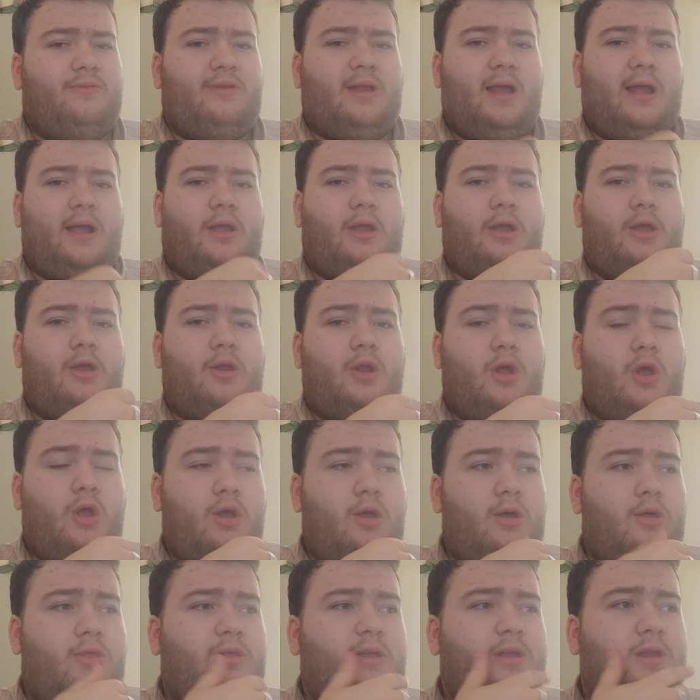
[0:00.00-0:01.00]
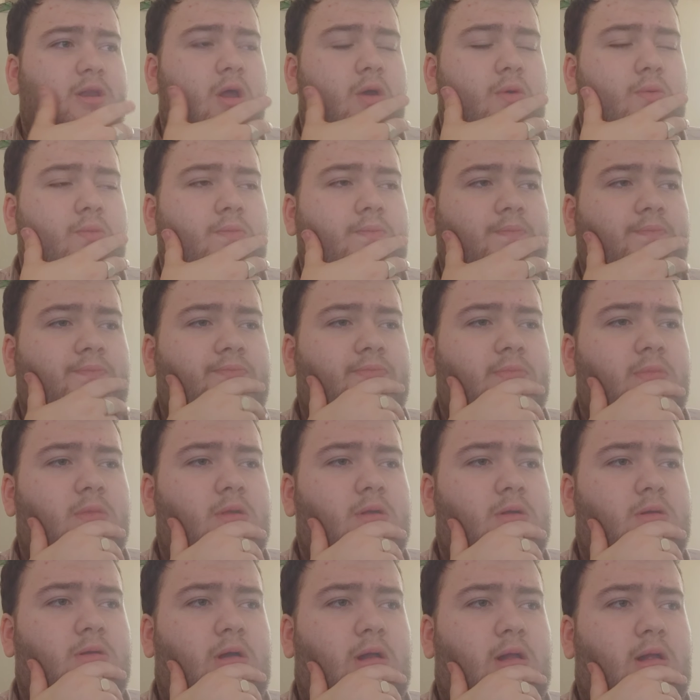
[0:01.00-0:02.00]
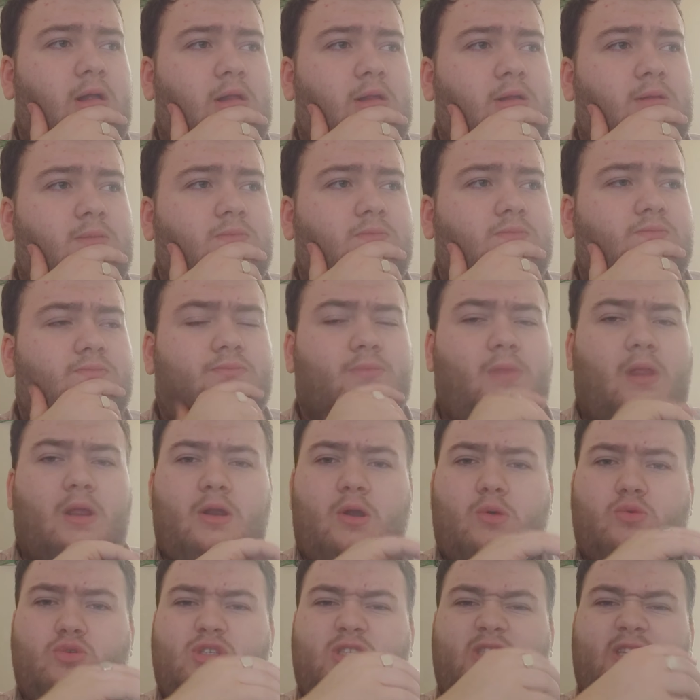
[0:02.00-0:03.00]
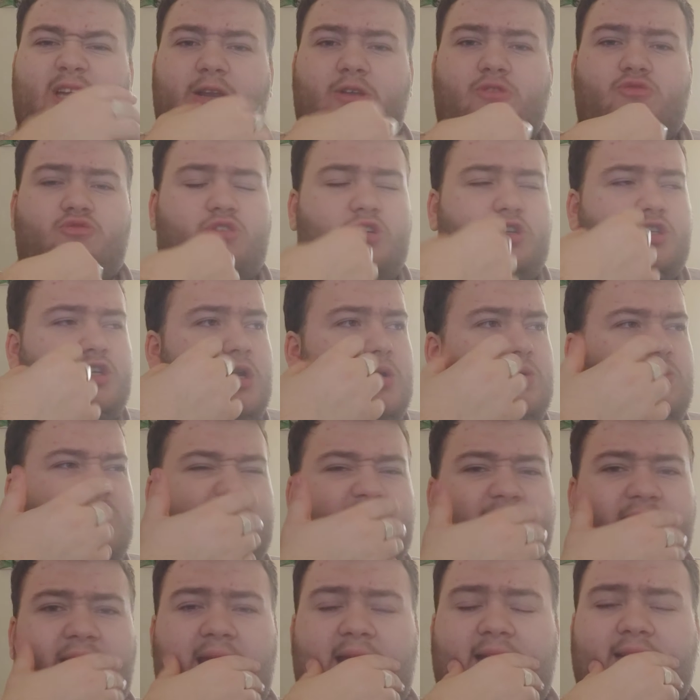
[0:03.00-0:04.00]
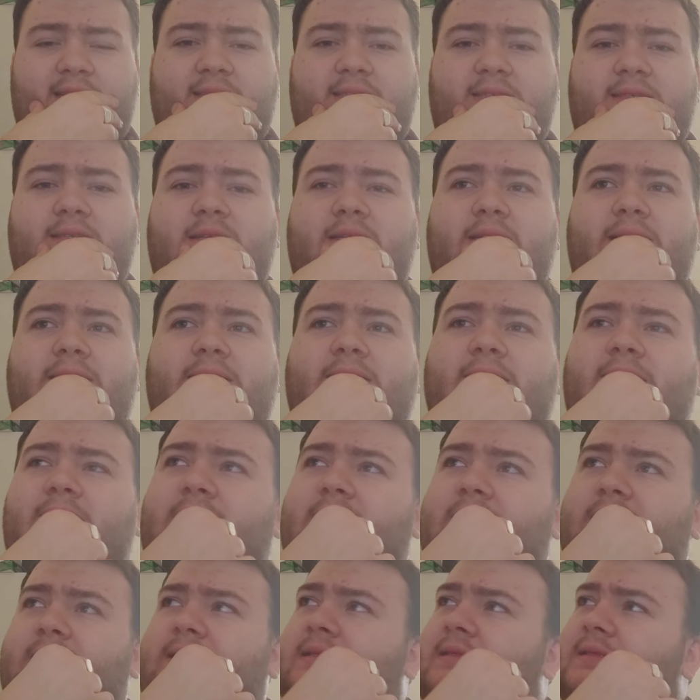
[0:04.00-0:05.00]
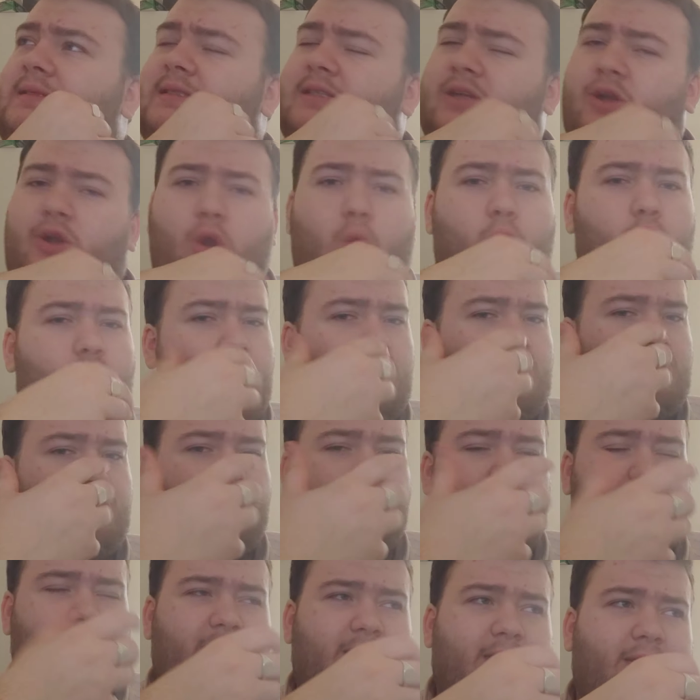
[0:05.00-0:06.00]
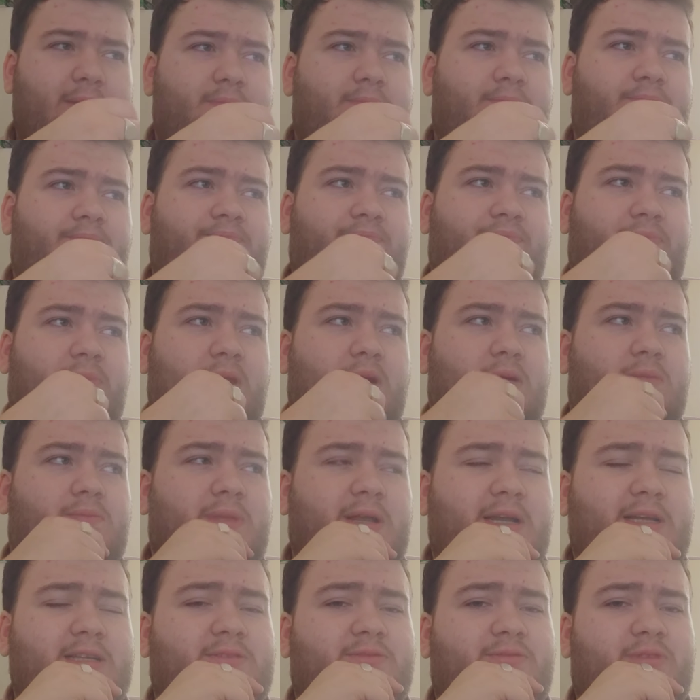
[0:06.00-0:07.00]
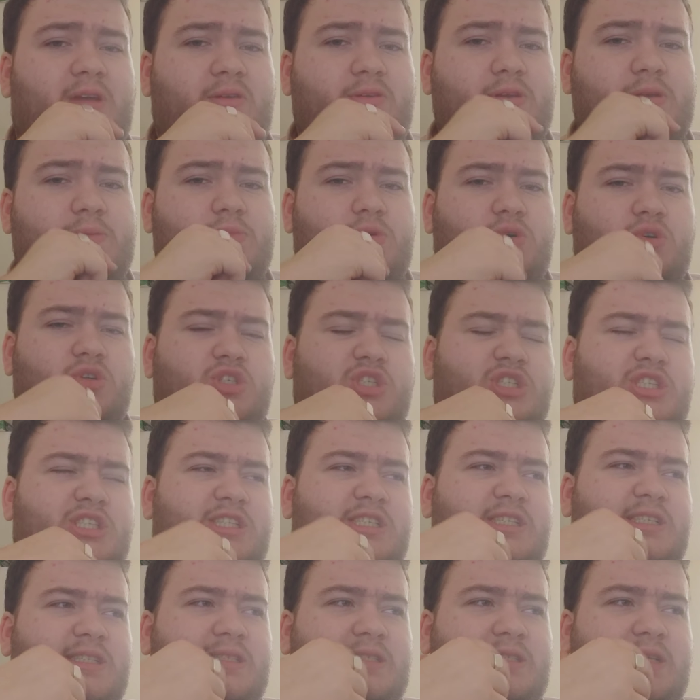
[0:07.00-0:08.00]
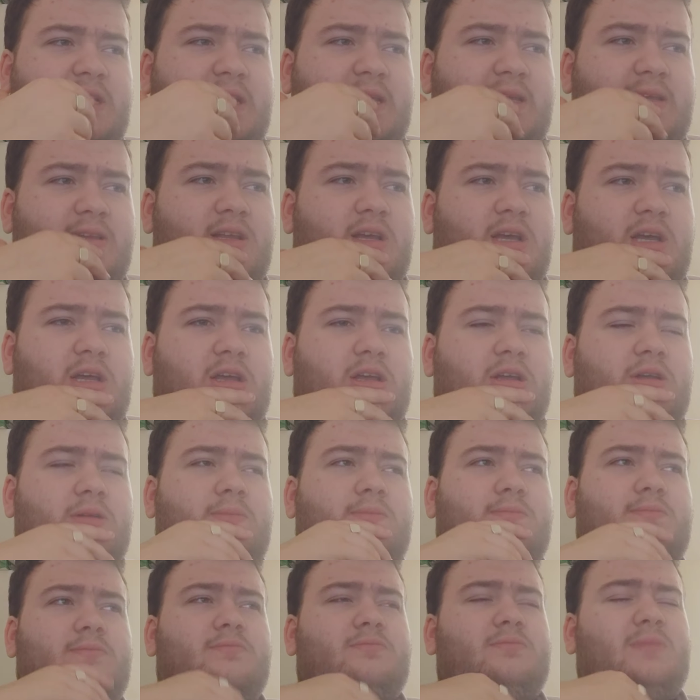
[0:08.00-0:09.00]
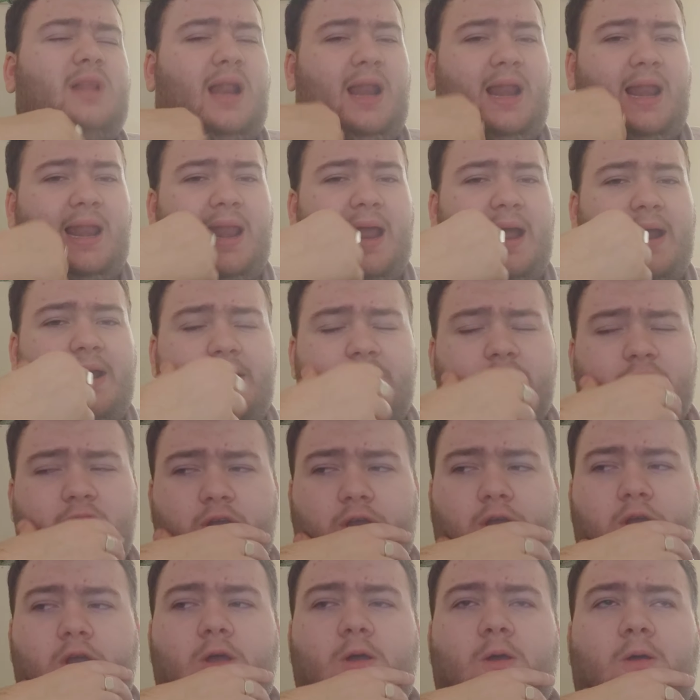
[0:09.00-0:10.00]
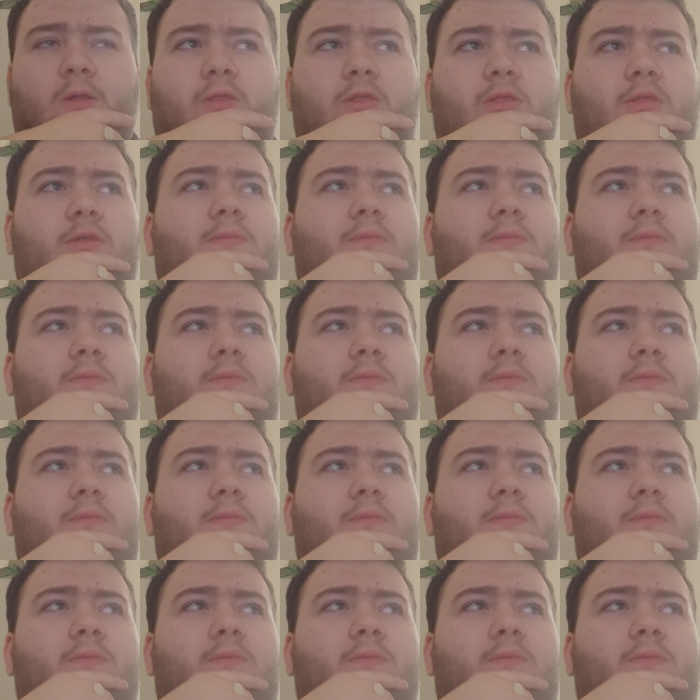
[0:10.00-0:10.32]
of like an earthy note. No citrus, no zest, no cream. It's very much cedar, lighter,